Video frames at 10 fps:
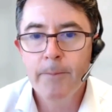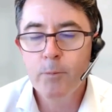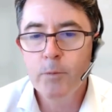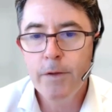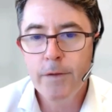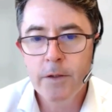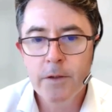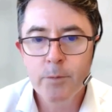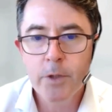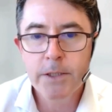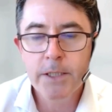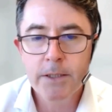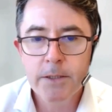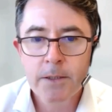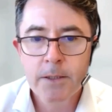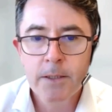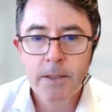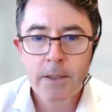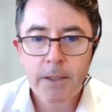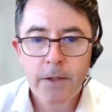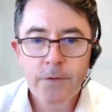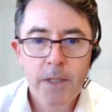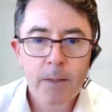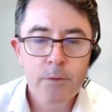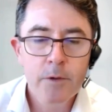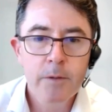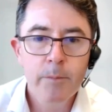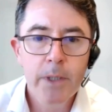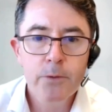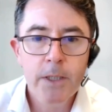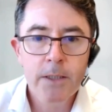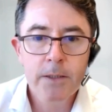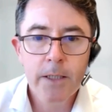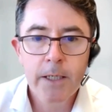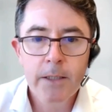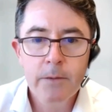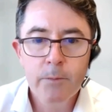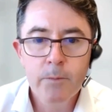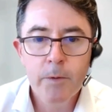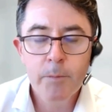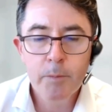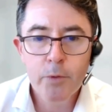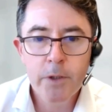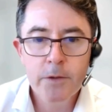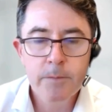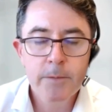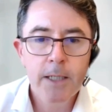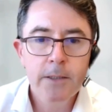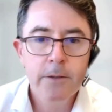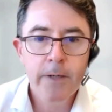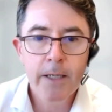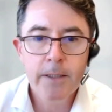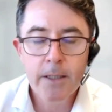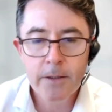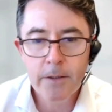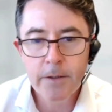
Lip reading: We think this project is an absolute belter, and we'll be putting some color around that in the